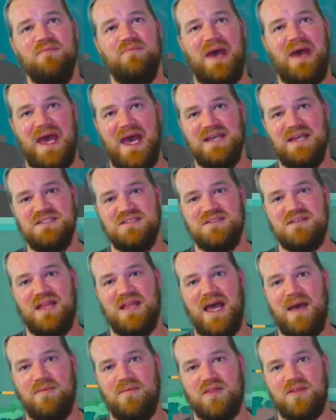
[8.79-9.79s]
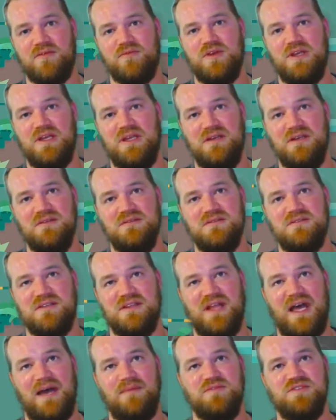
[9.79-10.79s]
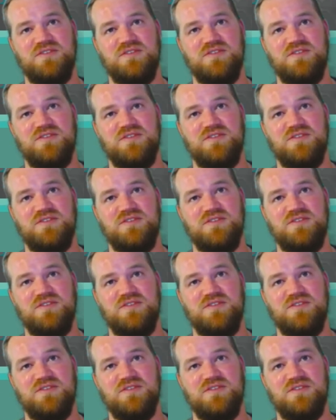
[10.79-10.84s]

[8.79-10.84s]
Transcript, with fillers: past lab 3 to lab